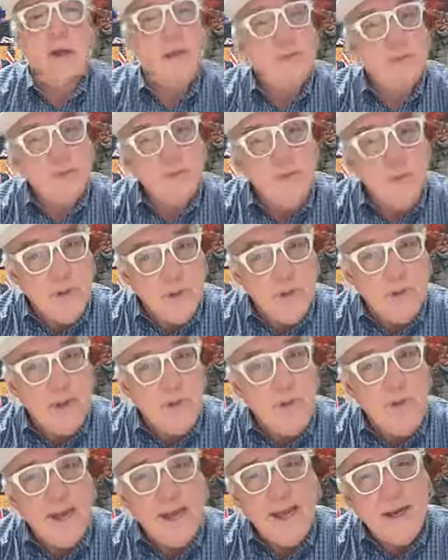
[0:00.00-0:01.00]
it's a pretty
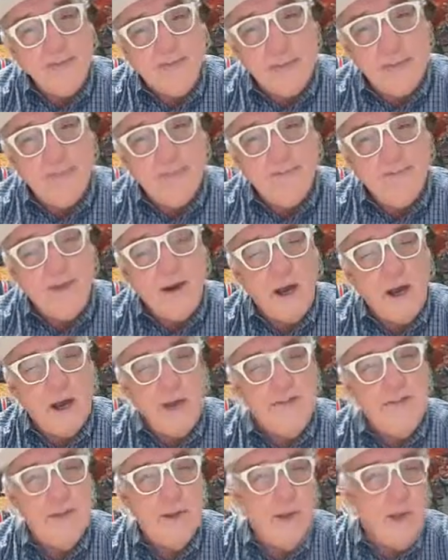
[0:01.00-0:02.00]
good patent, maybe $5
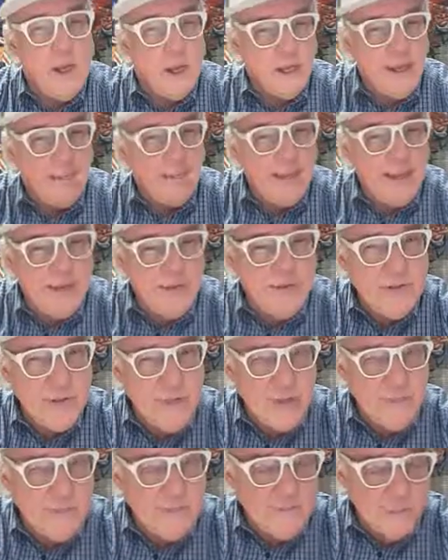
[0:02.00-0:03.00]
million. You have to have
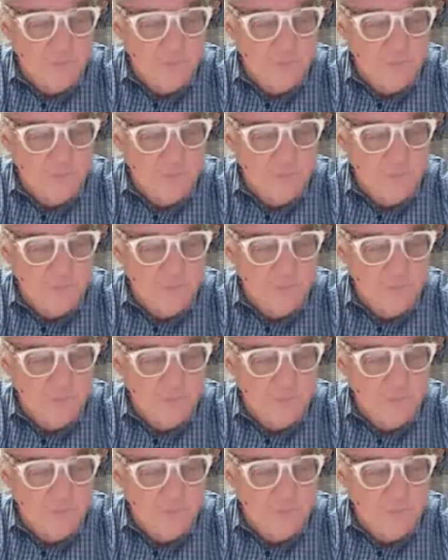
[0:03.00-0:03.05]
some